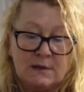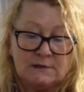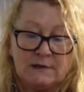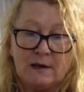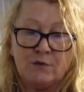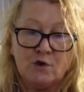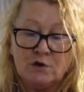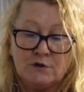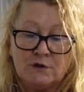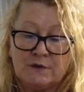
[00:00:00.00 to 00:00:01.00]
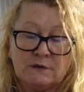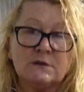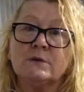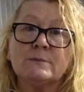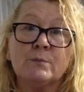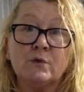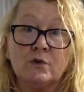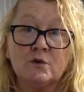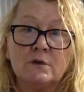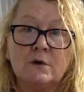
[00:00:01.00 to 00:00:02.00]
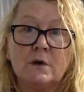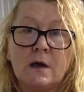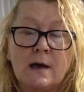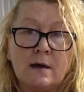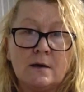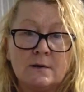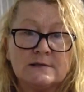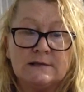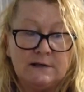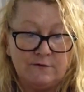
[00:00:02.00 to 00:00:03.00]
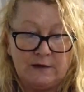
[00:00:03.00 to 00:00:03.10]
So now the only other thing to do is put the other sleeve